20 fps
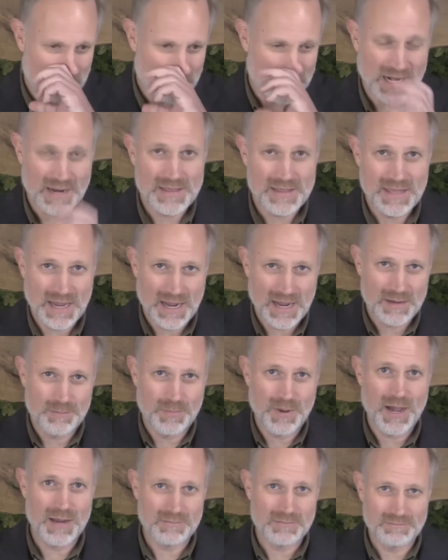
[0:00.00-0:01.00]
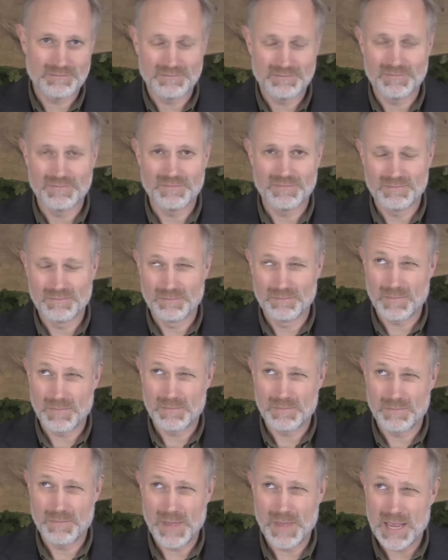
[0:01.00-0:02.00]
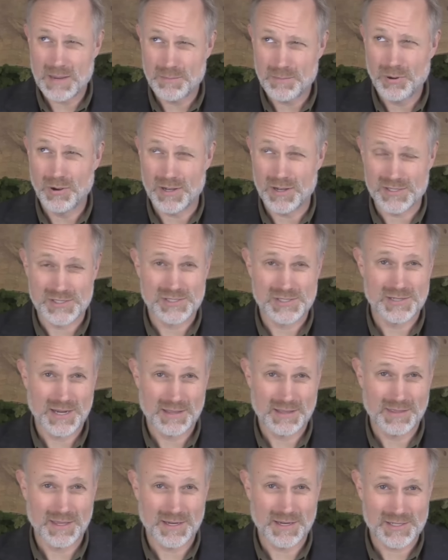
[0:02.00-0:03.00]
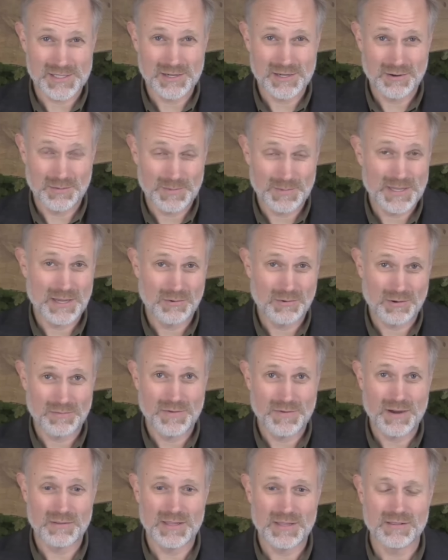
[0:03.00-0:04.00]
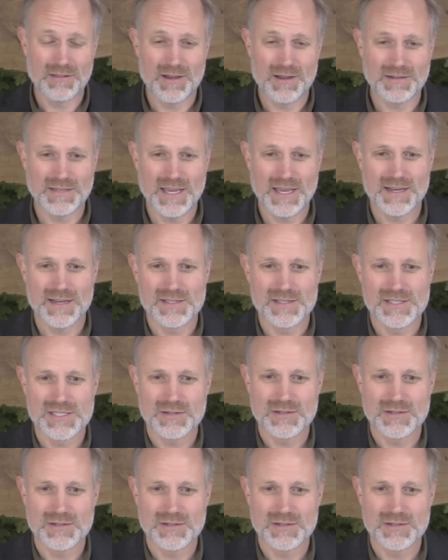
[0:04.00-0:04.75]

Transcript: But I bought May puts, I think. So I mean, they were fairly long dated.